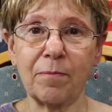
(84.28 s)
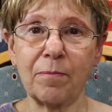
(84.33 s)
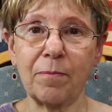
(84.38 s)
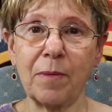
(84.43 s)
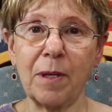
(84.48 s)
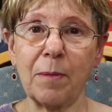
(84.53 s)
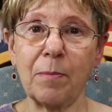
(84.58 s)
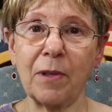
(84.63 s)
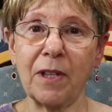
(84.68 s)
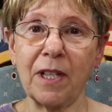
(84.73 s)

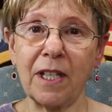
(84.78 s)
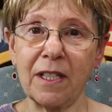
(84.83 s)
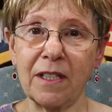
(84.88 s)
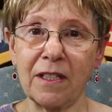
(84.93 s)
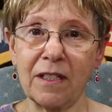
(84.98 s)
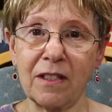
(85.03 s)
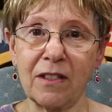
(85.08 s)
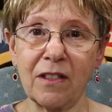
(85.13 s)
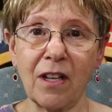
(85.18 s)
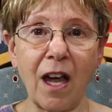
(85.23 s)
people that
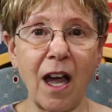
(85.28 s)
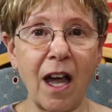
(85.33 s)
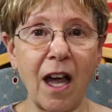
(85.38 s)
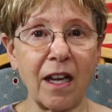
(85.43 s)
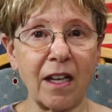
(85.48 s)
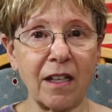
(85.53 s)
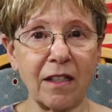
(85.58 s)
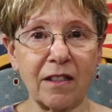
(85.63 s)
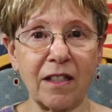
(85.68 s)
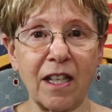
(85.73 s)
talk
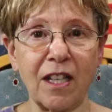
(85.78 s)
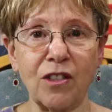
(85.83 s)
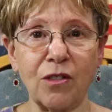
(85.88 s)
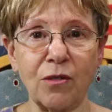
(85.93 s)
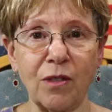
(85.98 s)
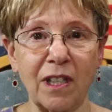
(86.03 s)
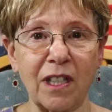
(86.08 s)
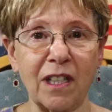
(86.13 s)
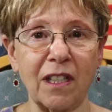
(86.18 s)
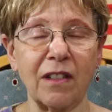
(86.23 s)
they
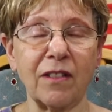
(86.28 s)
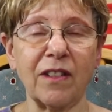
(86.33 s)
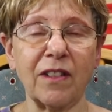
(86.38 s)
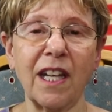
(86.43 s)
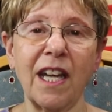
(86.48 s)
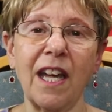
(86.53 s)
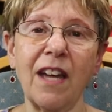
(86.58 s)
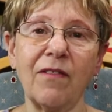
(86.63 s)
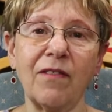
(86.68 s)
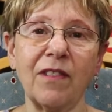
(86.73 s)
do a little
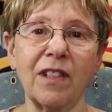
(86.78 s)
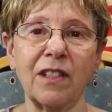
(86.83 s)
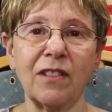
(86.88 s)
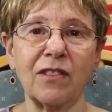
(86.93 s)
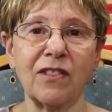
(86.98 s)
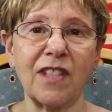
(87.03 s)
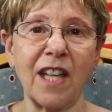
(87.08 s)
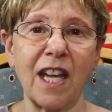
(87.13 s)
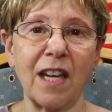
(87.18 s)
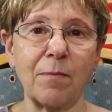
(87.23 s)
they have
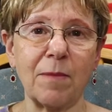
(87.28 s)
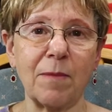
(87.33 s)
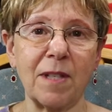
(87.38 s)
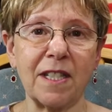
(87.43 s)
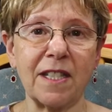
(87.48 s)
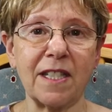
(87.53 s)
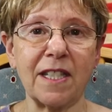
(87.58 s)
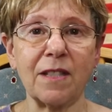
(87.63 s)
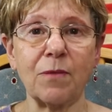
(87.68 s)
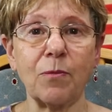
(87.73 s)
little
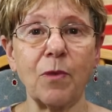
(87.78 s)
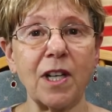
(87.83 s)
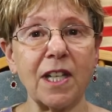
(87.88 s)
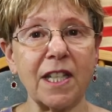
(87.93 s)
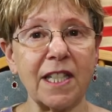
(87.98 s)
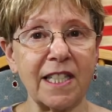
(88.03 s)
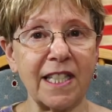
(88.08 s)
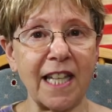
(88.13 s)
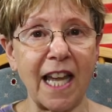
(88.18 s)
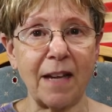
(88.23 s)
segments and one
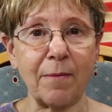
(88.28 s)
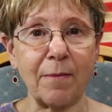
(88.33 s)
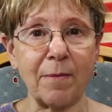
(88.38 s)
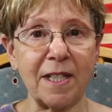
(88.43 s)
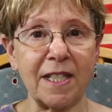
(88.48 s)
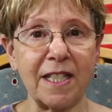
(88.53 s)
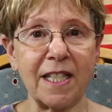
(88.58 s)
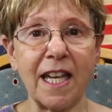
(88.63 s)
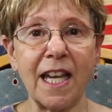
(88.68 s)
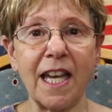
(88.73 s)
of the
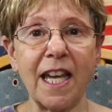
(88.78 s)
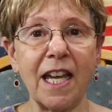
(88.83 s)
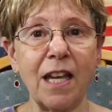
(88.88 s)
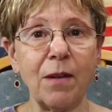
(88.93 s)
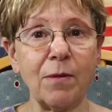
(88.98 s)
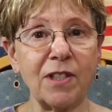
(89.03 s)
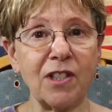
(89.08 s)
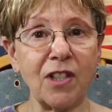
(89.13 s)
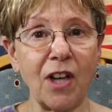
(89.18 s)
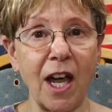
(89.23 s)
segments
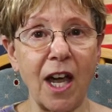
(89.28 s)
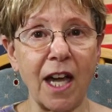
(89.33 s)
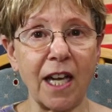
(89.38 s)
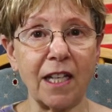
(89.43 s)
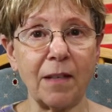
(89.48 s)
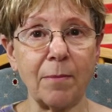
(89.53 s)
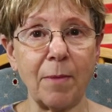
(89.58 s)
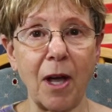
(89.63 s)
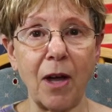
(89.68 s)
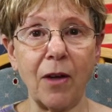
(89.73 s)
he was
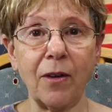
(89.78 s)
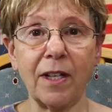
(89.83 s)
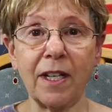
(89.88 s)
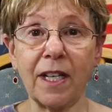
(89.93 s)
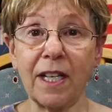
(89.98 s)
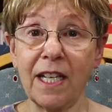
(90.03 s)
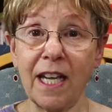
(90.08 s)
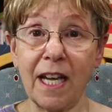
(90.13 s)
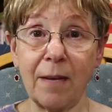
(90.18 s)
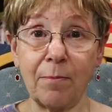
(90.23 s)
talking about
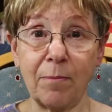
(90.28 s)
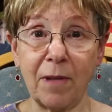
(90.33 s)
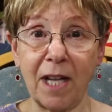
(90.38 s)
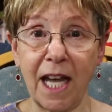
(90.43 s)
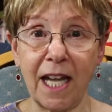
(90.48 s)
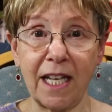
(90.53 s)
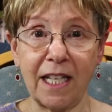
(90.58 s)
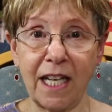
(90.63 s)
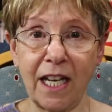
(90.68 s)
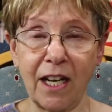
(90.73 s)
he had
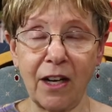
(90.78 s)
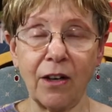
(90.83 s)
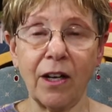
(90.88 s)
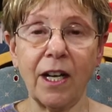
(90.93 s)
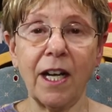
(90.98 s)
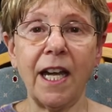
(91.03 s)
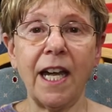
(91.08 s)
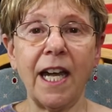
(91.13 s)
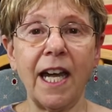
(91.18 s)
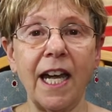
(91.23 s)
blonde hair
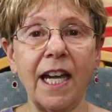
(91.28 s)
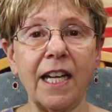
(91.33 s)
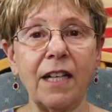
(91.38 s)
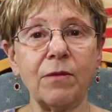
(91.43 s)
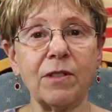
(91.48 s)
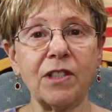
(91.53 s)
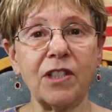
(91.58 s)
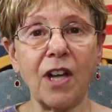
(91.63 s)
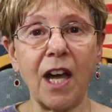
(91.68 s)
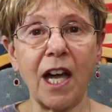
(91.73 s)
and he
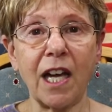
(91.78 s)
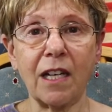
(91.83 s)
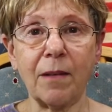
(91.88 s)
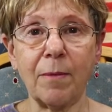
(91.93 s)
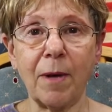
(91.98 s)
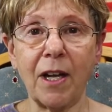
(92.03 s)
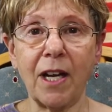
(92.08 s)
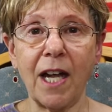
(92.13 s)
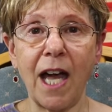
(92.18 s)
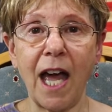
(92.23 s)
was talking
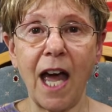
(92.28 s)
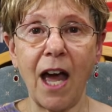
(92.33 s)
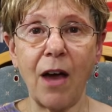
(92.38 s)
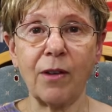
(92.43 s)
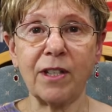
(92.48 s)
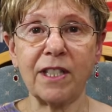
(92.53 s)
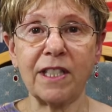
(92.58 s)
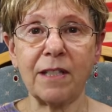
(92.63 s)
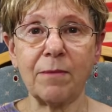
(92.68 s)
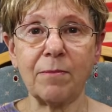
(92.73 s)
about how
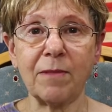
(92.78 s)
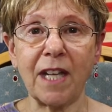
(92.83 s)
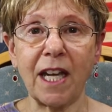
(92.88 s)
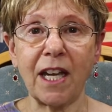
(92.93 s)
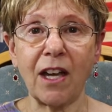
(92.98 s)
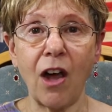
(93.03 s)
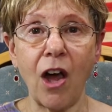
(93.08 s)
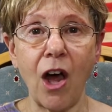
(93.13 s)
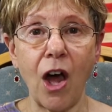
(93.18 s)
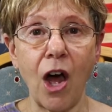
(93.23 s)
it seemed
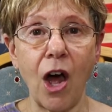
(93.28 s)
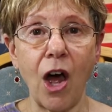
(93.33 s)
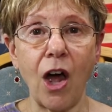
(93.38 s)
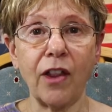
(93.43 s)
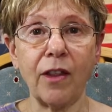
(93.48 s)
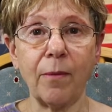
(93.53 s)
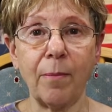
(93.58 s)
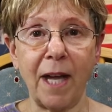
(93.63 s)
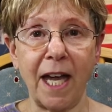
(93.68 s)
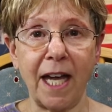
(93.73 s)
like
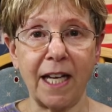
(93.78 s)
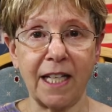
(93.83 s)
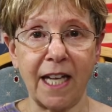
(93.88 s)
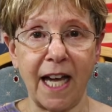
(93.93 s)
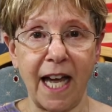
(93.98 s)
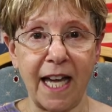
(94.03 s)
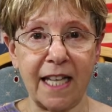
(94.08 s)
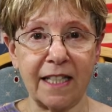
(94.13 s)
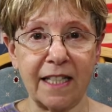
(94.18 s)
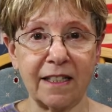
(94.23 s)
all the bad
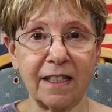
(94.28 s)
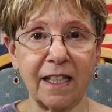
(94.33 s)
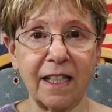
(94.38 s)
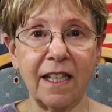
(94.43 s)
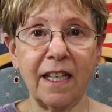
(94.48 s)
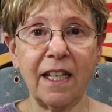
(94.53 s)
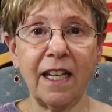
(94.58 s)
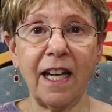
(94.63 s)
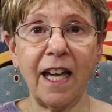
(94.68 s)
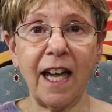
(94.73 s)
guys
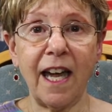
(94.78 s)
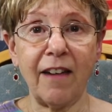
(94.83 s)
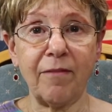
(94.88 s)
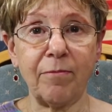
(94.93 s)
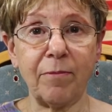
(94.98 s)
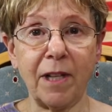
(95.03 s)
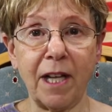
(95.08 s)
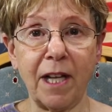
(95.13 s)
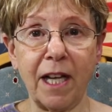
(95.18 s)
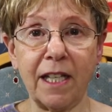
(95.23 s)

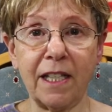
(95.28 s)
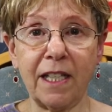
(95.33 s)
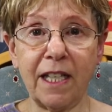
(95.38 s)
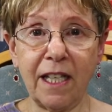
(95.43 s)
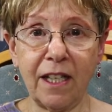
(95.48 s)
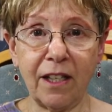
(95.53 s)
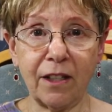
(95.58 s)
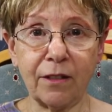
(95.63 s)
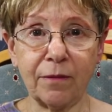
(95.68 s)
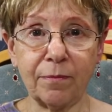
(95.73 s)
have blonde
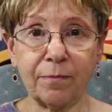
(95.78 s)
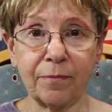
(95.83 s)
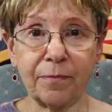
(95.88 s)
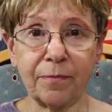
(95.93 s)
hair